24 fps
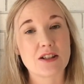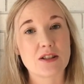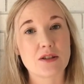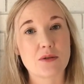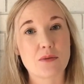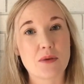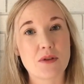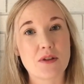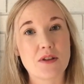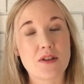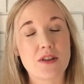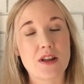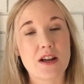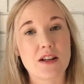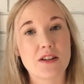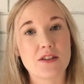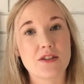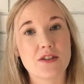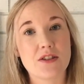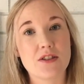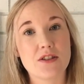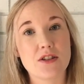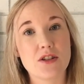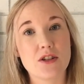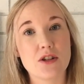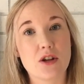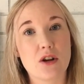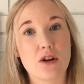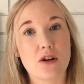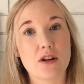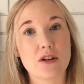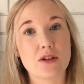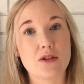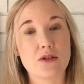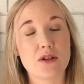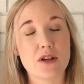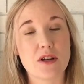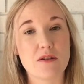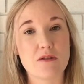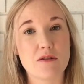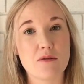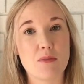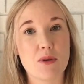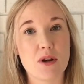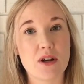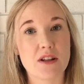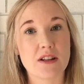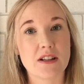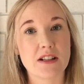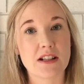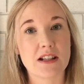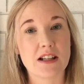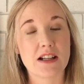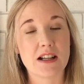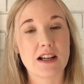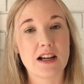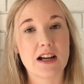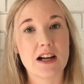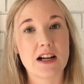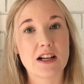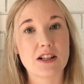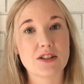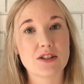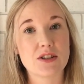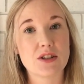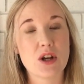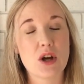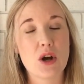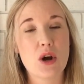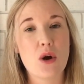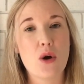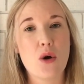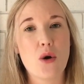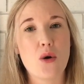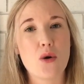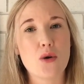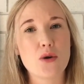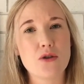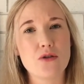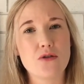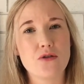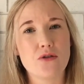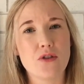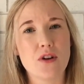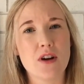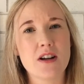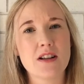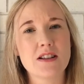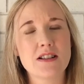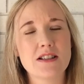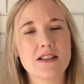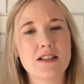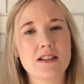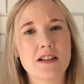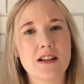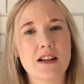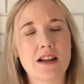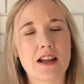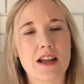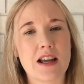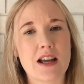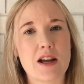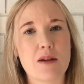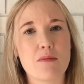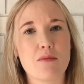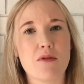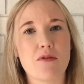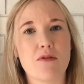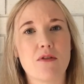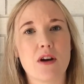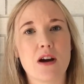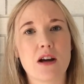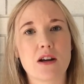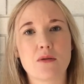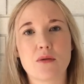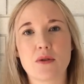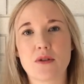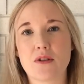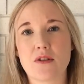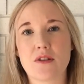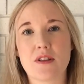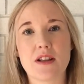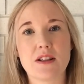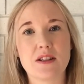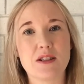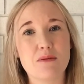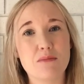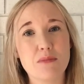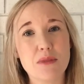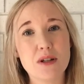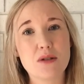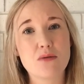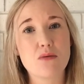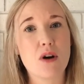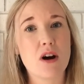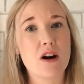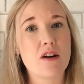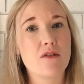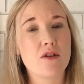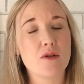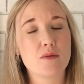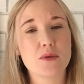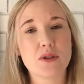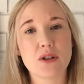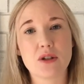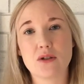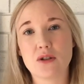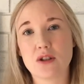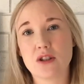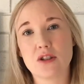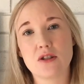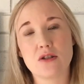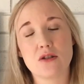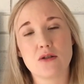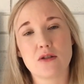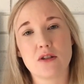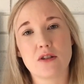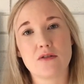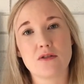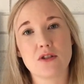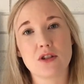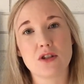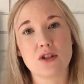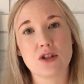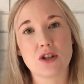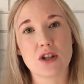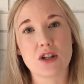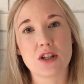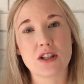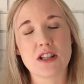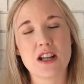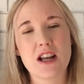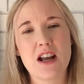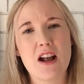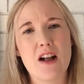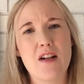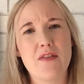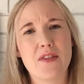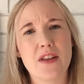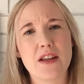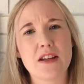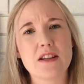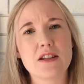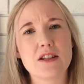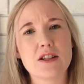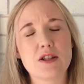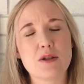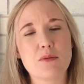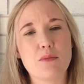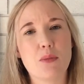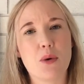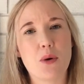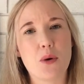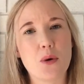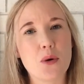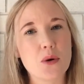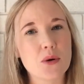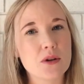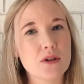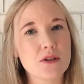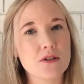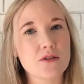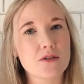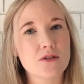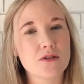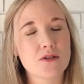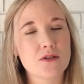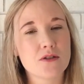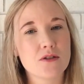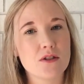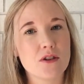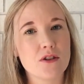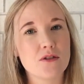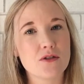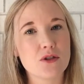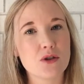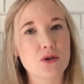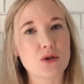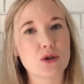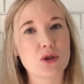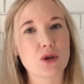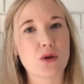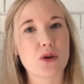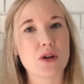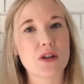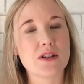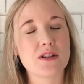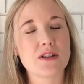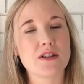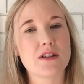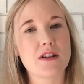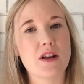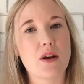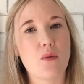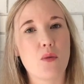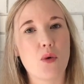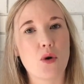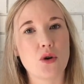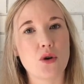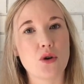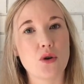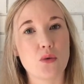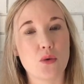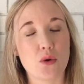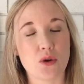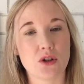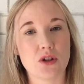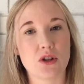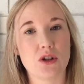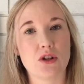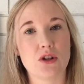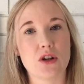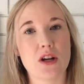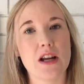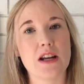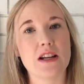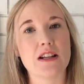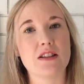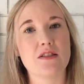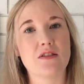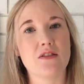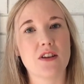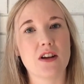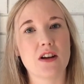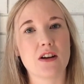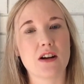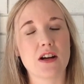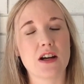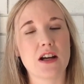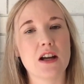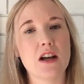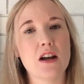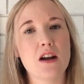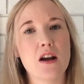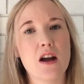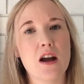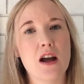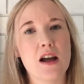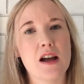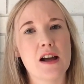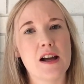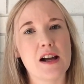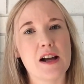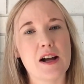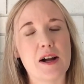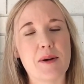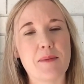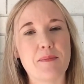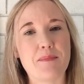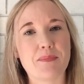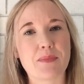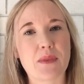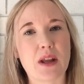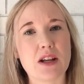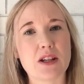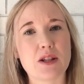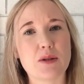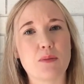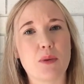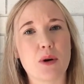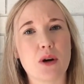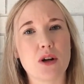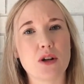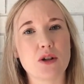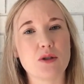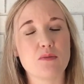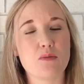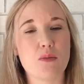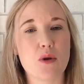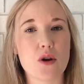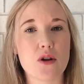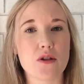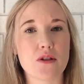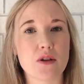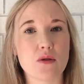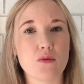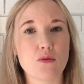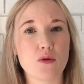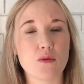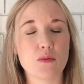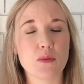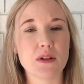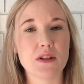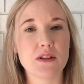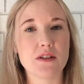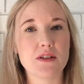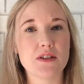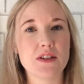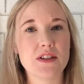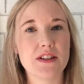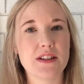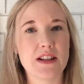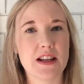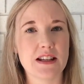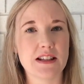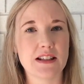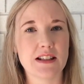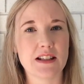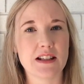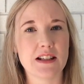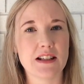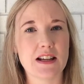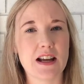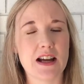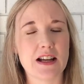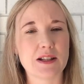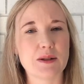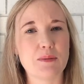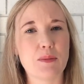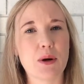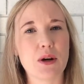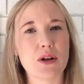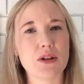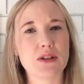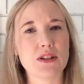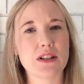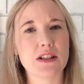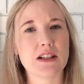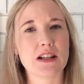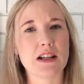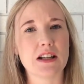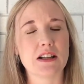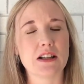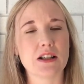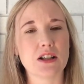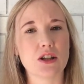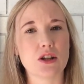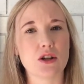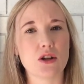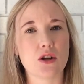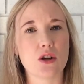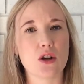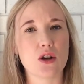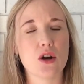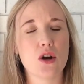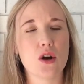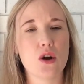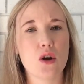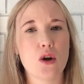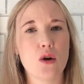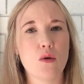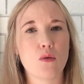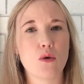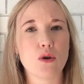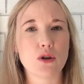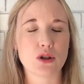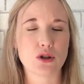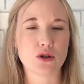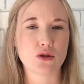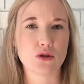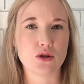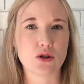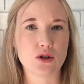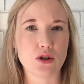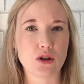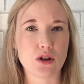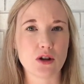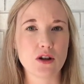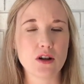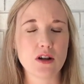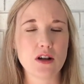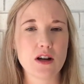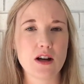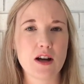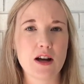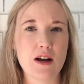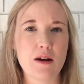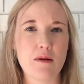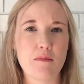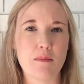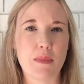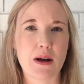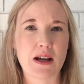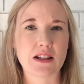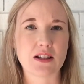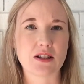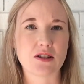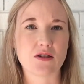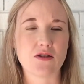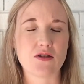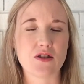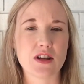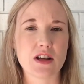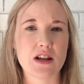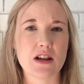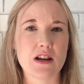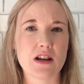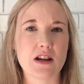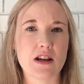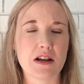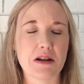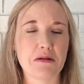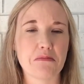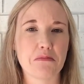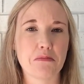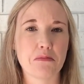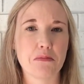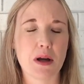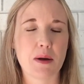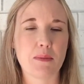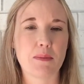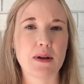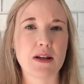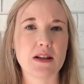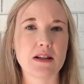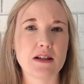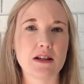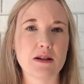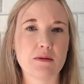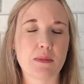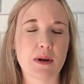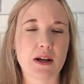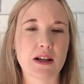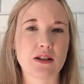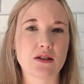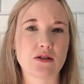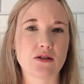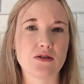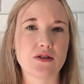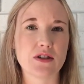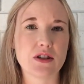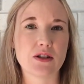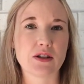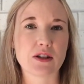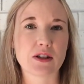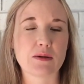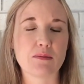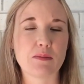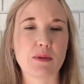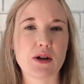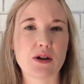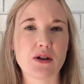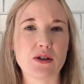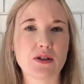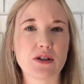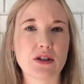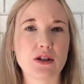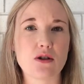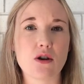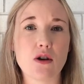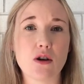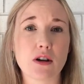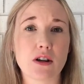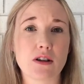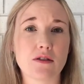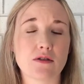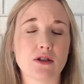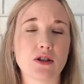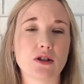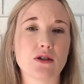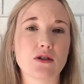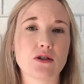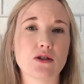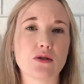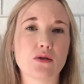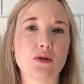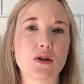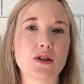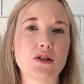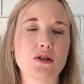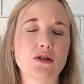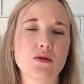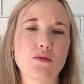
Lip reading: So whether that's you going to a hypnobirthing class or you finding a care provider, whether that's a midwife, obstetrician, whoever you choose, that is supportive of your choice and what you want to do and is very, I suppose, birthing woman centered, as opposed to telling you what you should do based on their opinion, based on their experience, and not giving you choice.